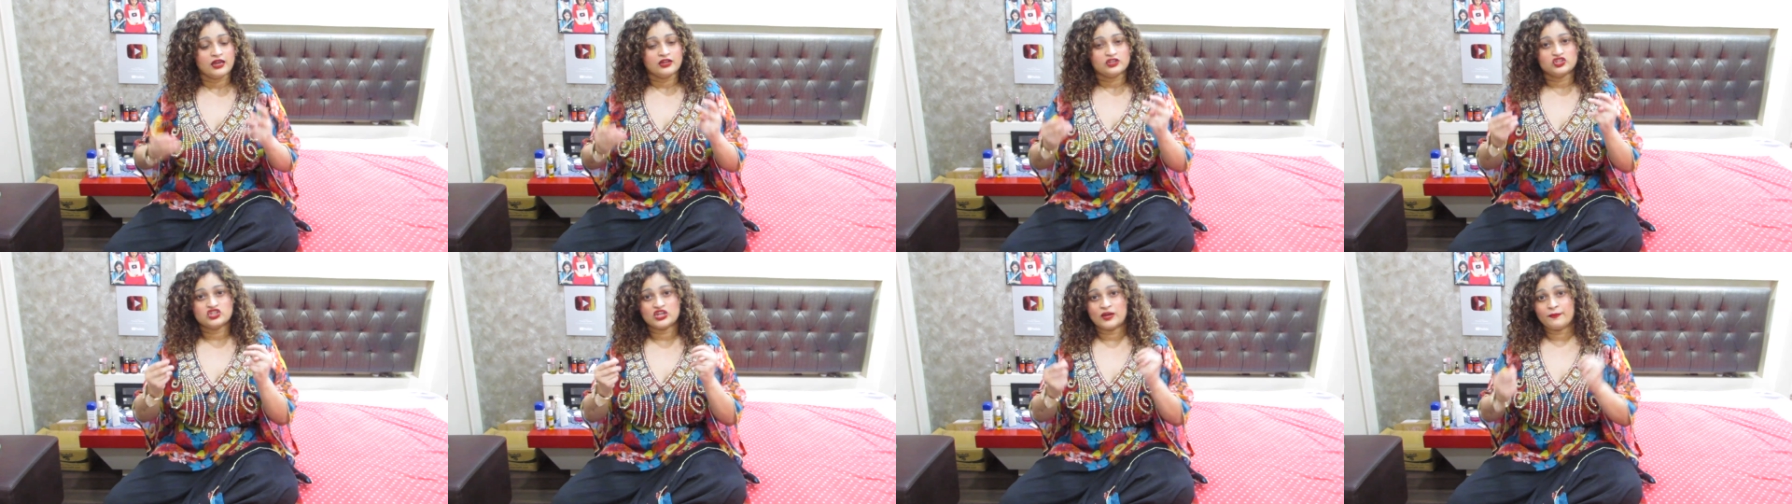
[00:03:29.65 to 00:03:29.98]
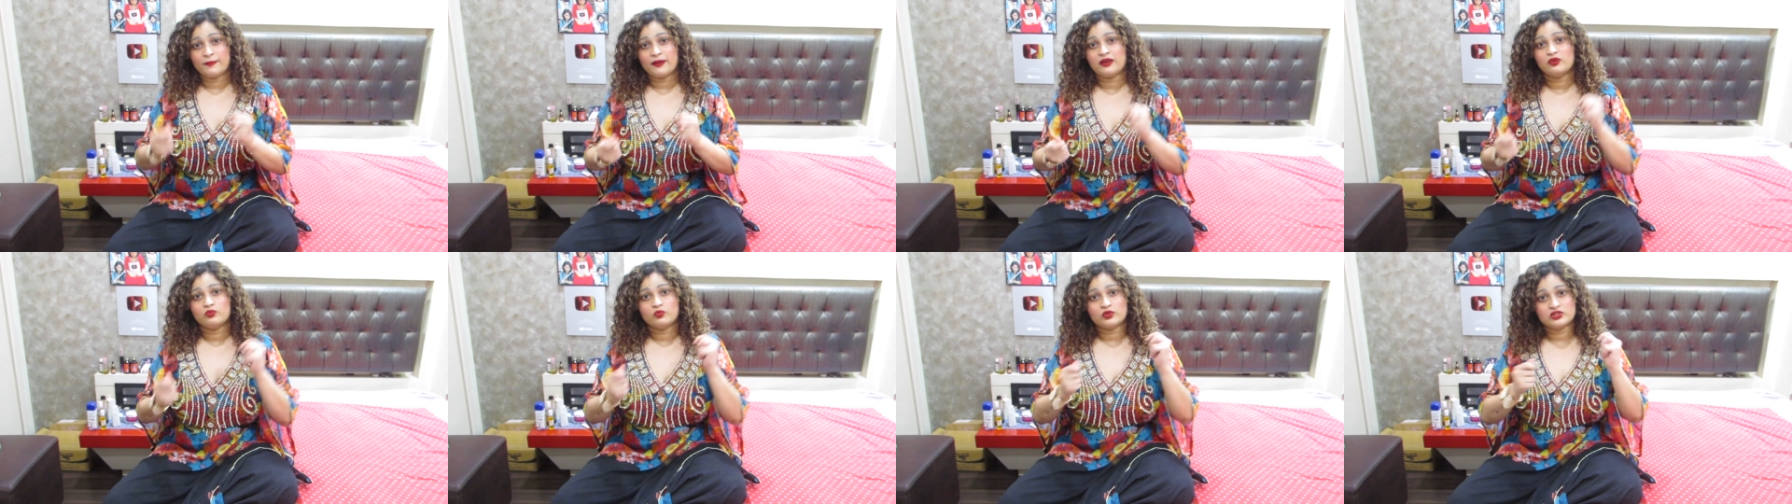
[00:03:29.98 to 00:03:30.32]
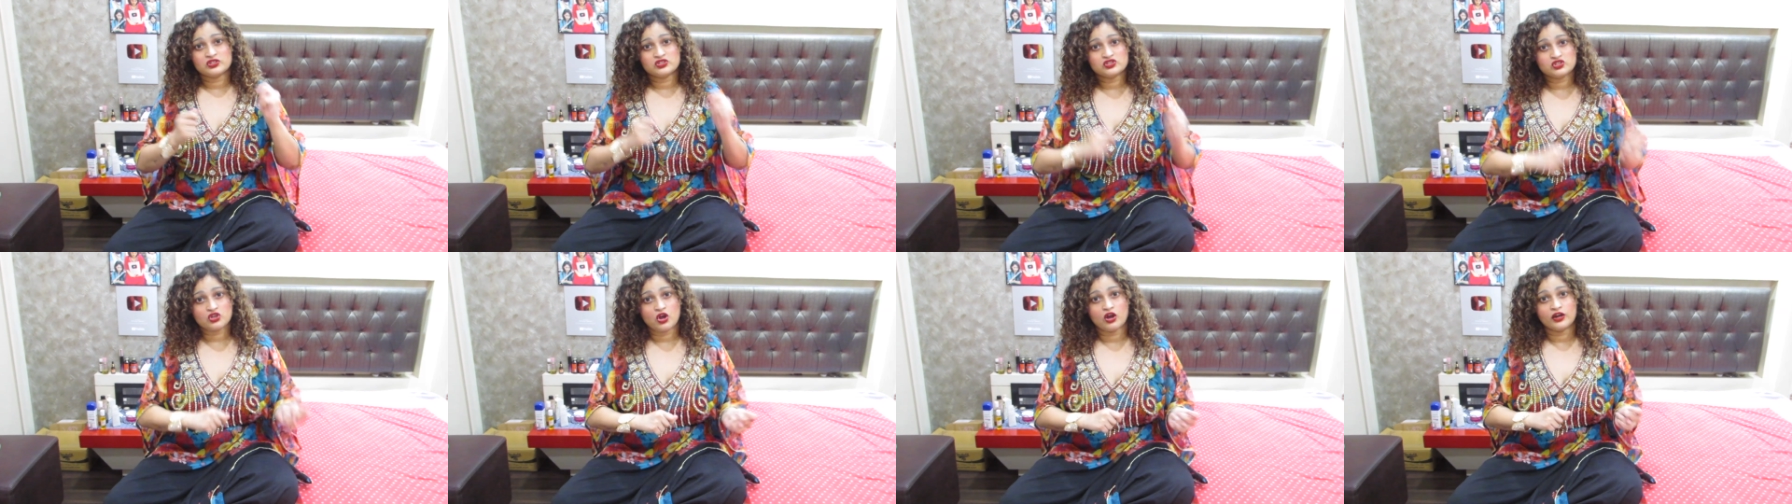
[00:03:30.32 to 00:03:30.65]
Japan was
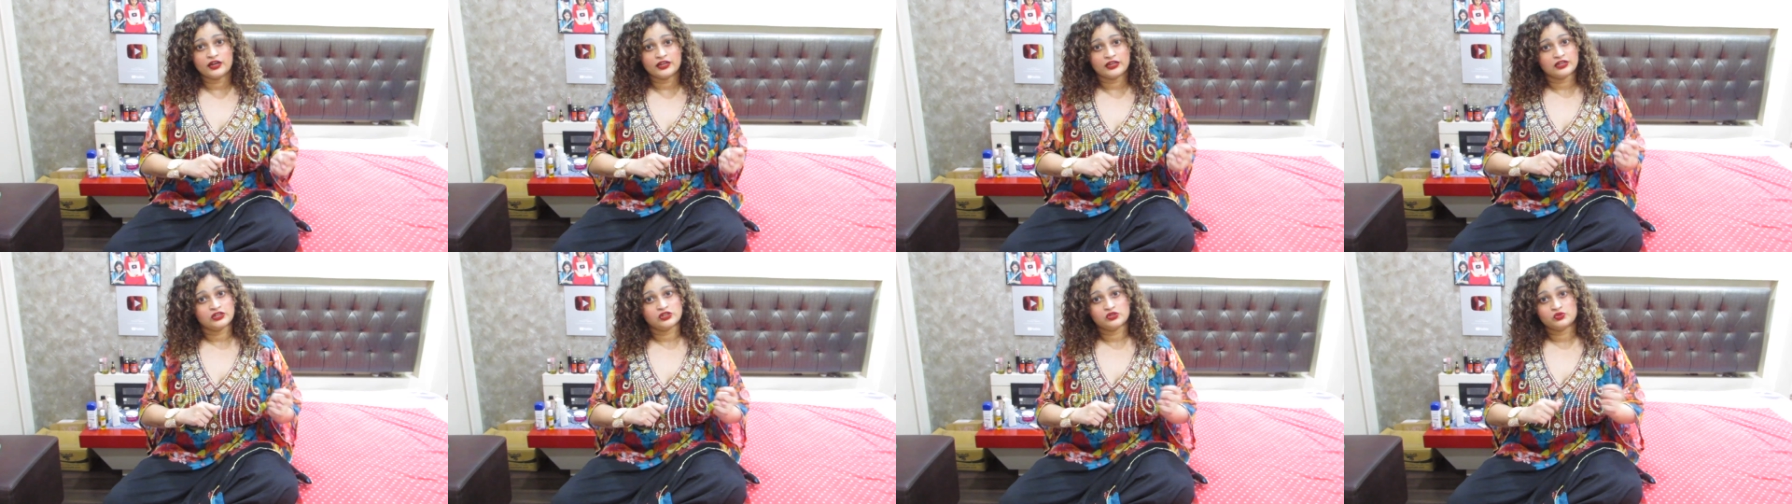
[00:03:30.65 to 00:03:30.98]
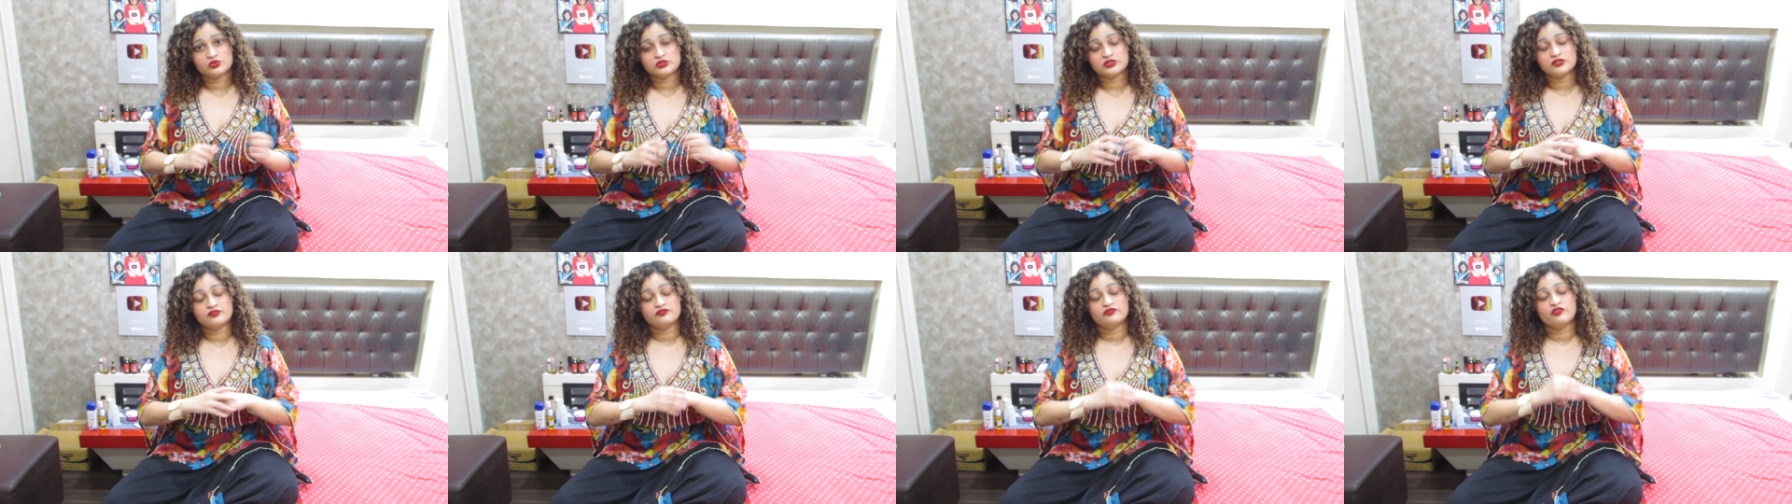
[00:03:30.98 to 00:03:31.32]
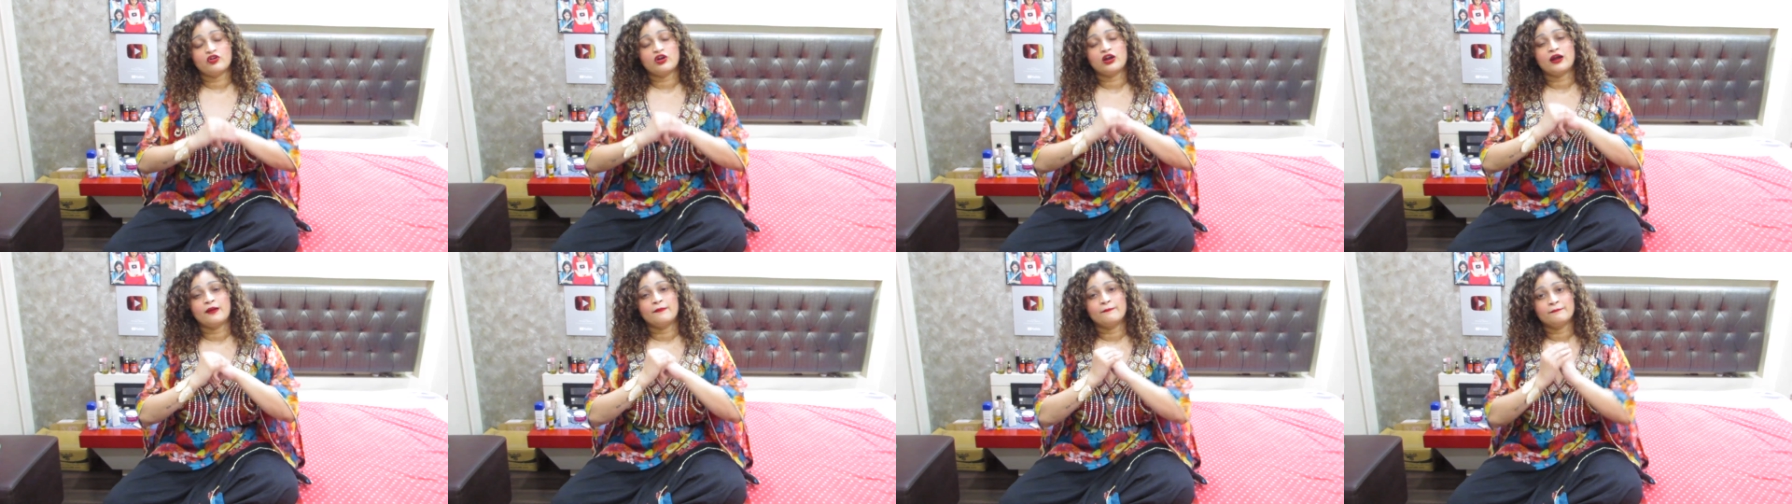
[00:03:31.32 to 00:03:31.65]
not included
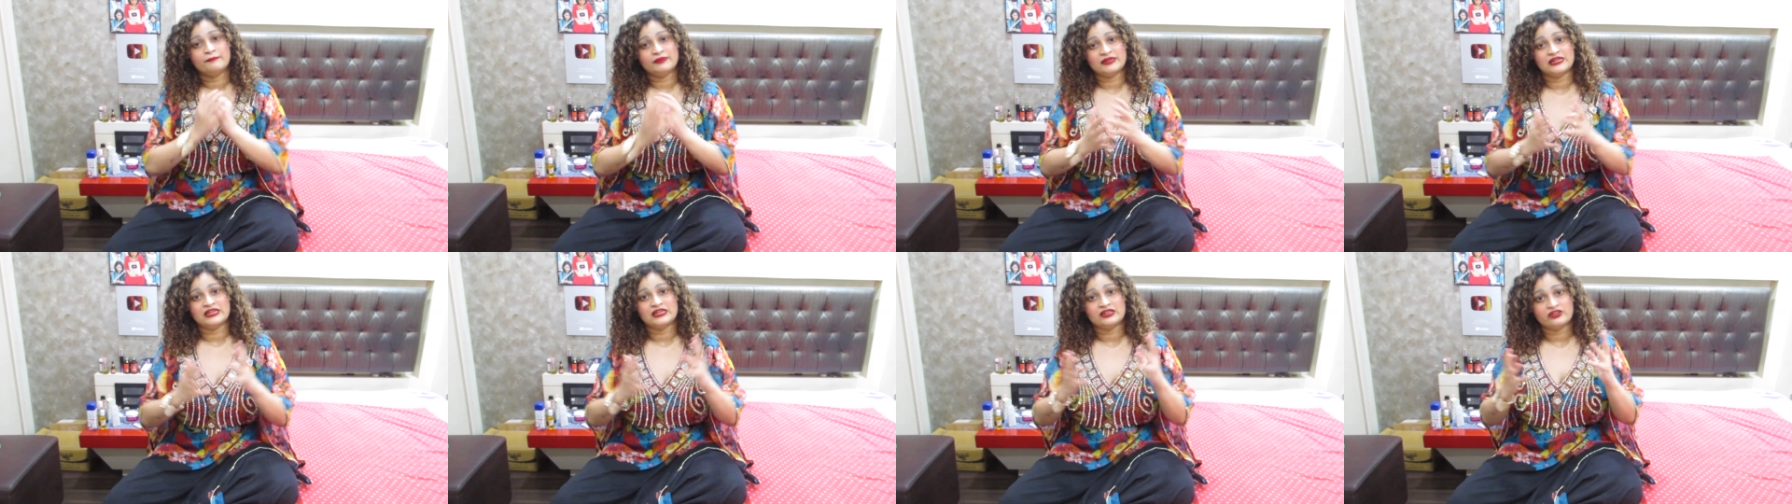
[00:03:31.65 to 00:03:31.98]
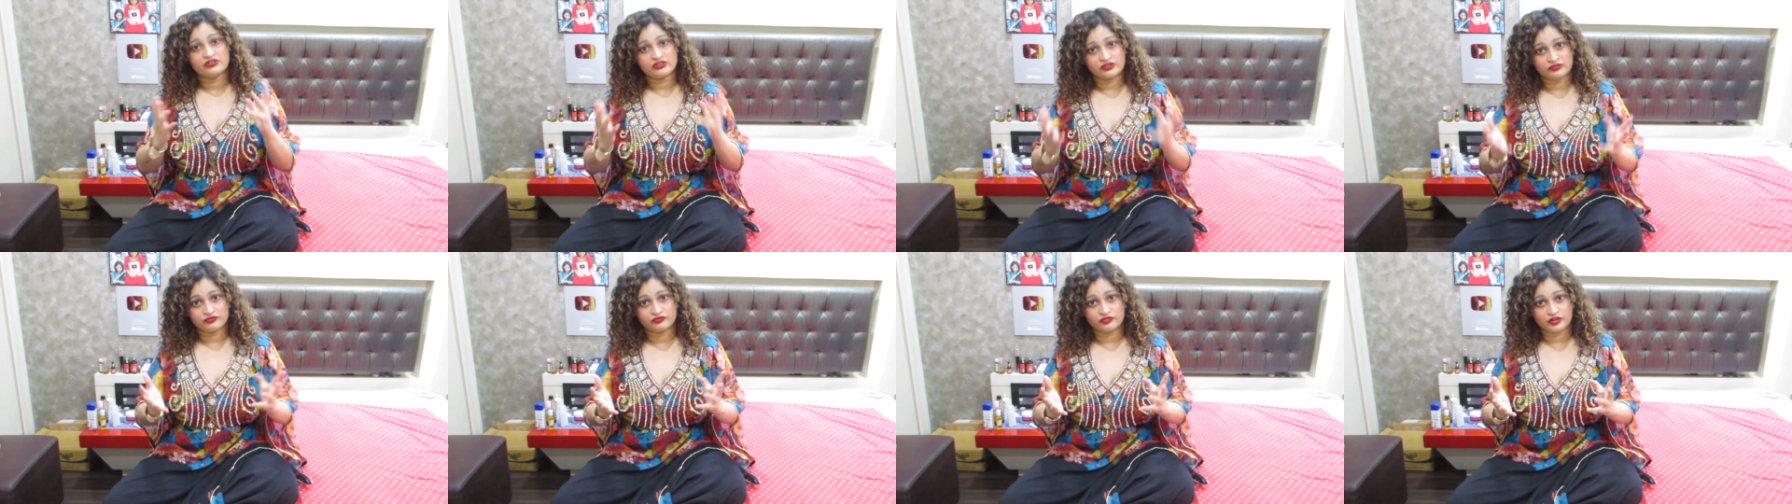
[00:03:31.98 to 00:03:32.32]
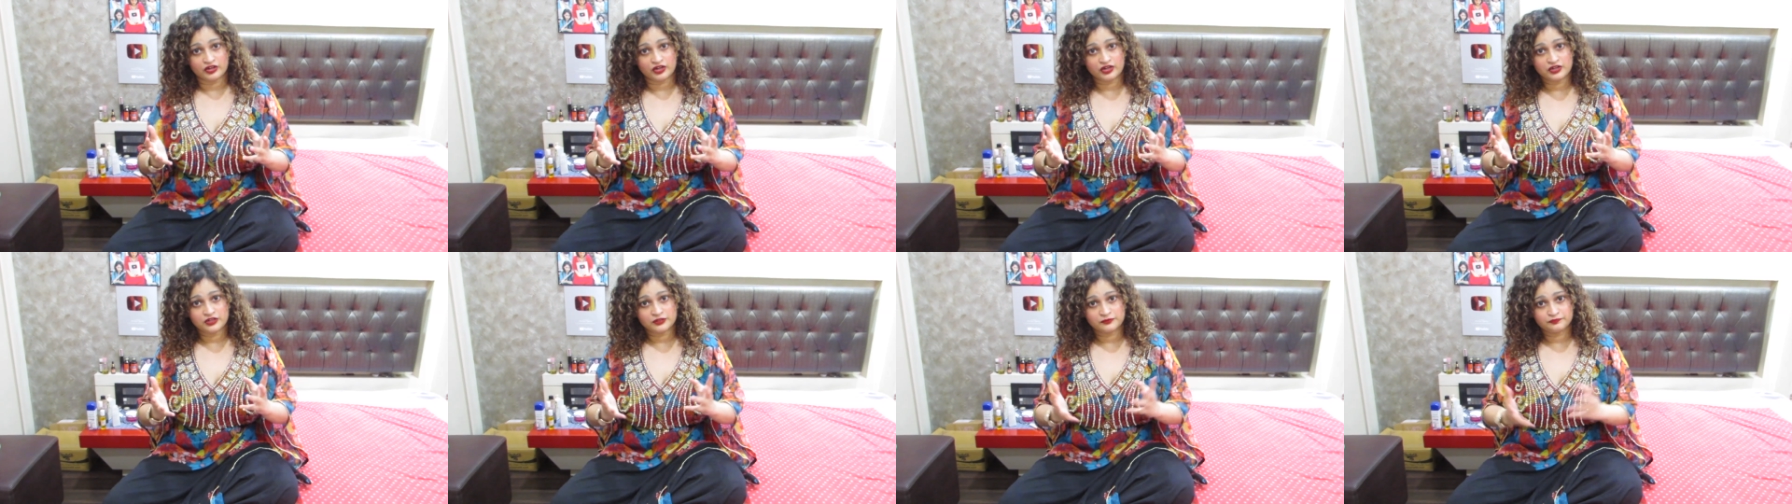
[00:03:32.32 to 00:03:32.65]
for complete
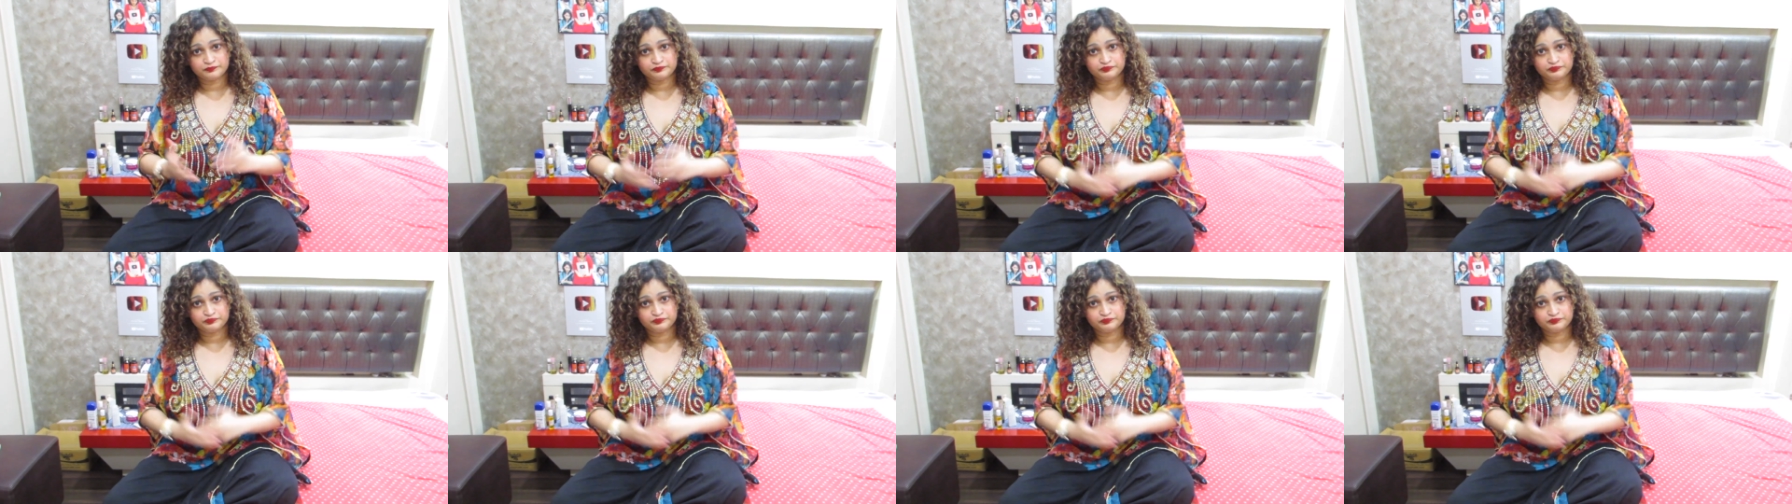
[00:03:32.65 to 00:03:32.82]
refund